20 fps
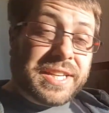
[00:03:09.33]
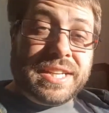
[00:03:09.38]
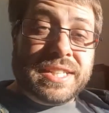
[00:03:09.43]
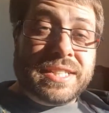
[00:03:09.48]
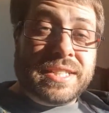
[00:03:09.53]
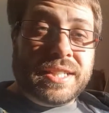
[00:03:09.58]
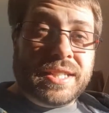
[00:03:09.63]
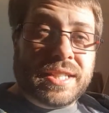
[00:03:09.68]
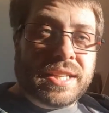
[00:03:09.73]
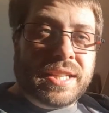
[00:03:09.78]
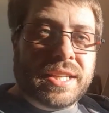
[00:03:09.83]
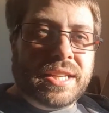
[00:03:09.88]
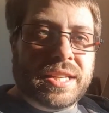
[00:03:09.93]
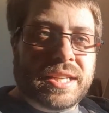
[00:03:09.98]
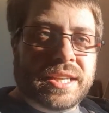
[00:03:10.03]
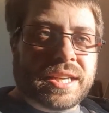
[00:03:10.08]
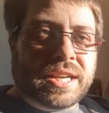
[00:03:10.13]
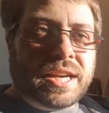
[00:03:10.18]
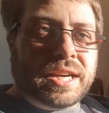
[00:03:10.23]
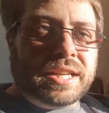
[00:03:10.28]
tested
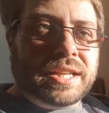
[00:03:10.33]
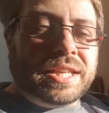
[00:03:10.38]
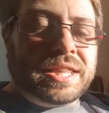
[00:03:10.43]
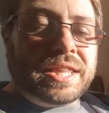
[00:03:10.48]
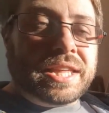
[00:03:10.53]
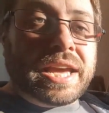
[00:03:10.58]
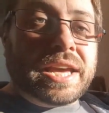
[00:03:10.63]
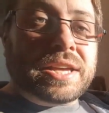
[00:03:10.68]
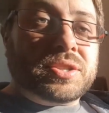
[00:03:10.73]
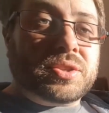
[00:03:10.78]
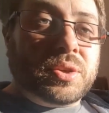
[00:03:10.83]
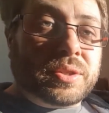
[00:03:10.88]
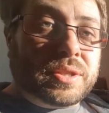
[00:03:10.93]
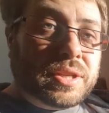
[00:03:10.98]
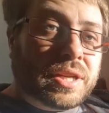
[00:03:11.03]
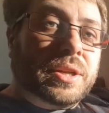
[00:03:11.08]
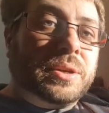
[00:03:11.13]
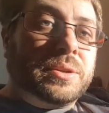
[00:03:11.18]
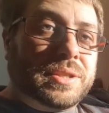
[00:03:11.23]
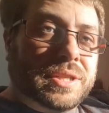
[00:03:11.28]
the cut in the air, so
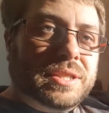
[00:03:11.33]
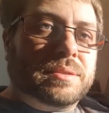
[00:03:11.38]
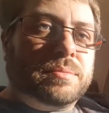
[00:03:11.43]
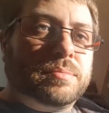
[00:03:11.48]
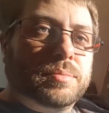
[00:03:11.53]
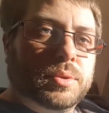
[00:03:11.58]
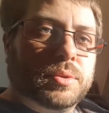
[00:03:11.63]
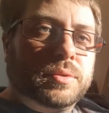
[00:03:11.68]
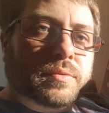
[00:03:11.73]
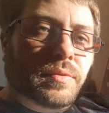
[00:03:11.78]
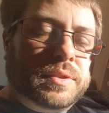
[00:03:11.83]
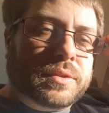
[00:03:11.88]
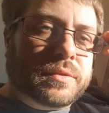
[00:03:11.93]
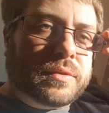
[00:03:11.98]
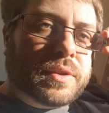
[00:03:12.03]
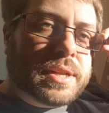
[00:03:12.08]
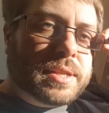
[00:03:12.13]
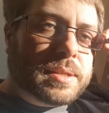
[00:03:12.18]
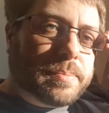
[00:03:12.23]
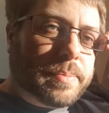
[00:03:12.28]
I know it does move in the
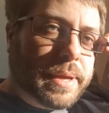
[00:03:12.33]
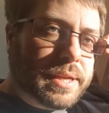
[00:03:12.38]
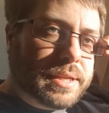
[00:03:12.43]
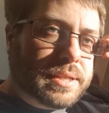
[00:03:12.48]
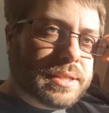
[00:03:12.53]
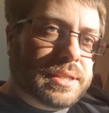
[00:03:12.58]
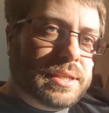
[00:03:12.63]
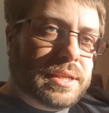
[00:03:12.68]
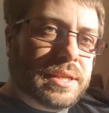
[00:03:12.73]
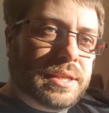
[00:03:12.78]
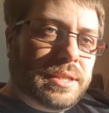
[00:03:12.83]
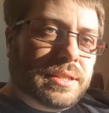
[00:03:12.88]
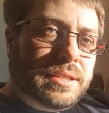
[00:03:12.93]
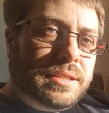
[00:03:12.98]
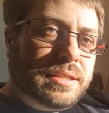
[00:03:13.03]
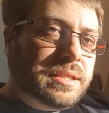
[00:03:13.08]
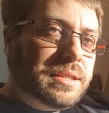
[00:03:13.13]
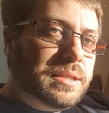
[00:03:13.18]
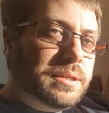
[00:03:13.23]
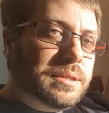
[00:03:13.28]
right space.
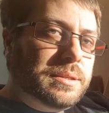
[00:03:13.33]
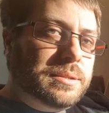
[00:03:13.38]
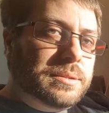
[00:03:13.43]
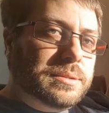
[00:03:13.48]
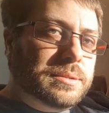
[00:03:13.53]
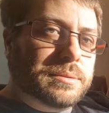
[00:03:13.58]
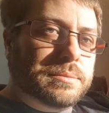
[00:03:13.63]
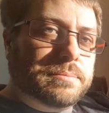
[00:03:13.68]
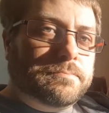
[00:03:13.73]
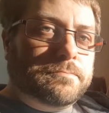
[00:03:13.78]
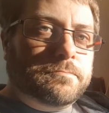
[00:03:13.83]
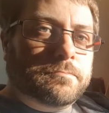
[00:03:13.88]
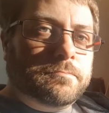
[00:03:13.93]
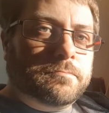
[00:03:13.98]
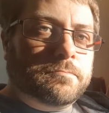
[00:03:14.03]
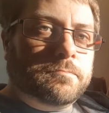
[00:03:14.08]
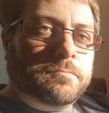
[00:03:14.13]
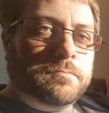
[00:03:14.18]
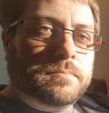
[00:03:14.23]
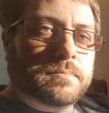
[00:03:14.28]
So
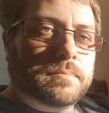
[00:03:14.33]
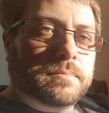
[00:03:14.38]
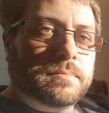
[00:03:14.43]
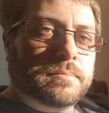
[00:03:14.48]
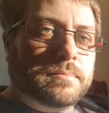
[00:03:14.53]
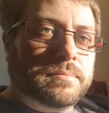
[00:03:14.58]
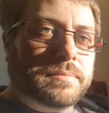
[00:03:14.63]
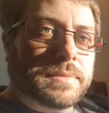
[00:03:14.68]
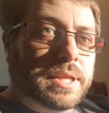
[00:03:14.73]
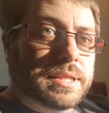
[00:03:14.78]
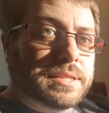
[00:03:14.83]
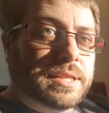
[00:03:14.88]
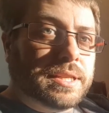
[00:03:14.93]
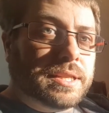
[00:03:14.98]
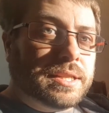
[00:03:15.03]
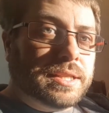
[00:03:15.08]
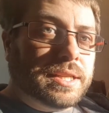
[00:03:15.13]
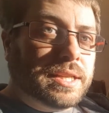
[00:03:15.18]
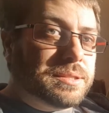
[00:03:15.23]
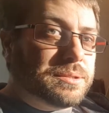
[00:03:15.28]
that's
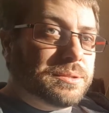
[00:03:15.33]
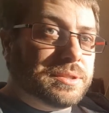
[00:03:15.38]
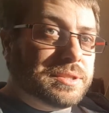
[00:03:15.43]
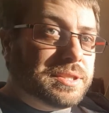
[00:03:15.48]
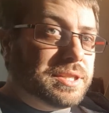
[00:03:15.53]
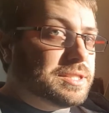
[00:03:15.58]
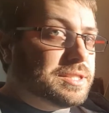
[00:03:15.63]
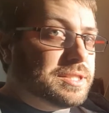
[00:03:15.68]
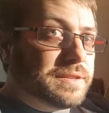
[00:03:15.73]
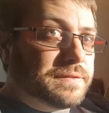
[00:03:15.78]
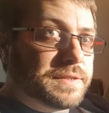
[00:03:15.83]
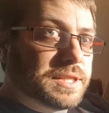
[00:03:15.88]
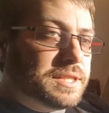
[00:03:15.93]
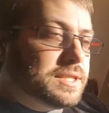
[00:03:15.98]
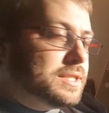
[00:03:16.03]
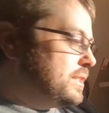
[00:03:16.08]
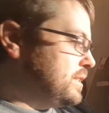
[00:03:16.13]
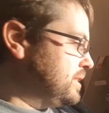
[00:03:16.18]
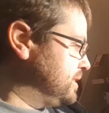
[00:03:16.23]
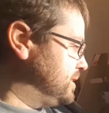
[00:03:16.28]
it. That's all the testing I've
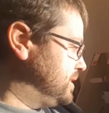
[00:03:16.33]
done.